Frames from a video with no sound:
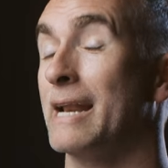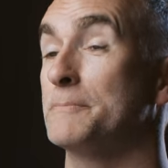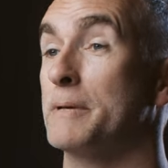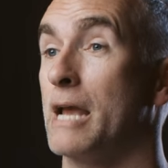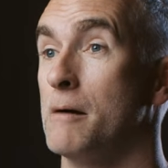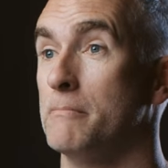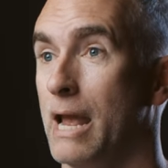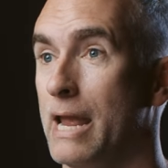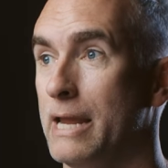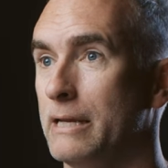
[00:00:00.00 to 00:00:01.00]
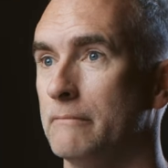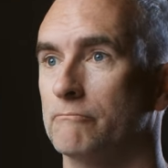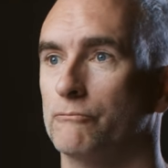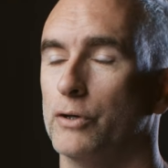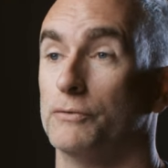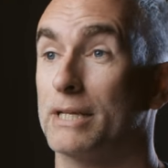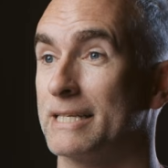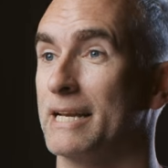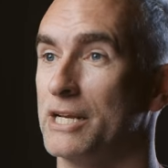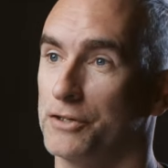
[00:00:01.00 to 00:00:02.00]
and has become a real
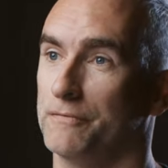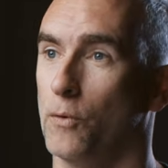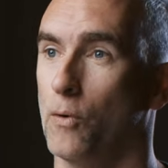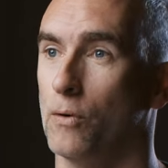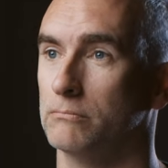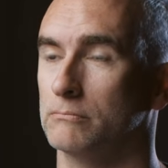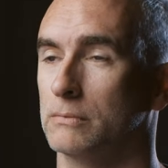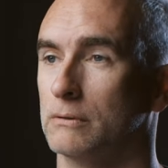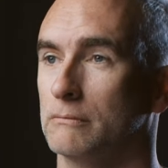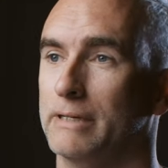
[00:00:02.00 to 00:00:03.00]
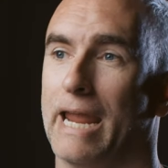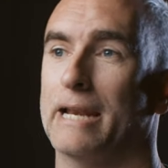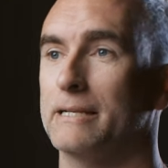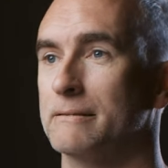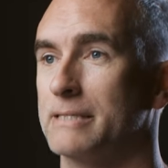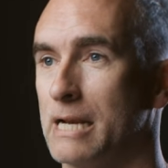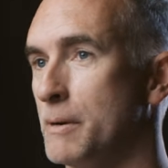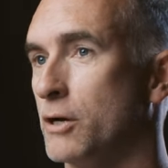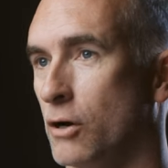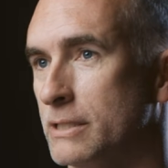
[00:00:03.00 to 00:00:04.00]
destination for Canon
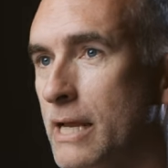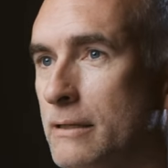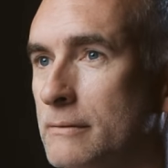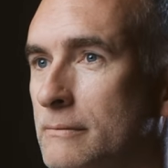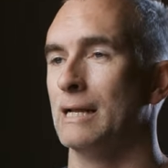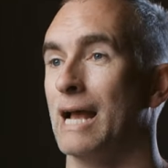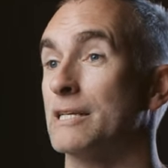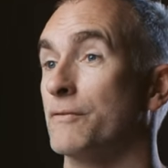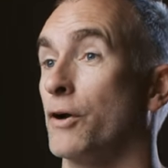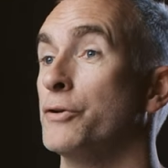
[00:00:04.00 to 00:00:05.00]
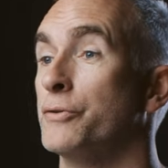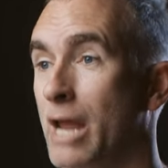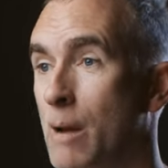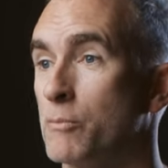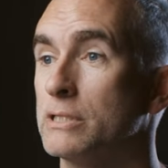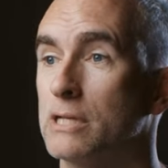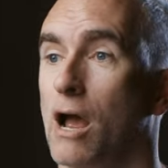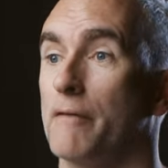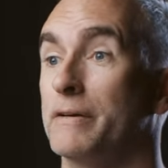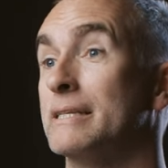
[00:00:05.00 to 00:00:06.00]
cinema content. As I've got new cameras,
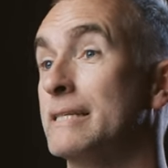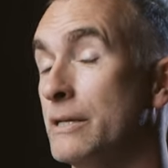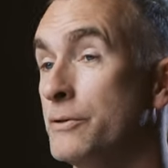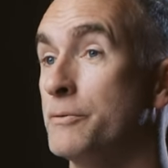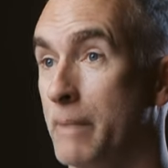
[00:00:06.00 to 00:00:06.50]
I've continued